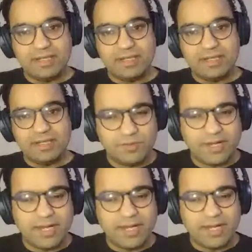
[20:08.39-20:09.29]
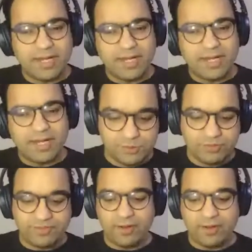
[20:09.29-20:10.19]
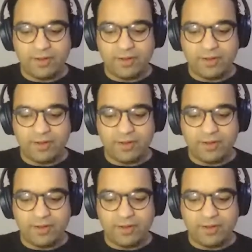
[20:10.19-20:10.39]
And there's a variety of approaches to choose from.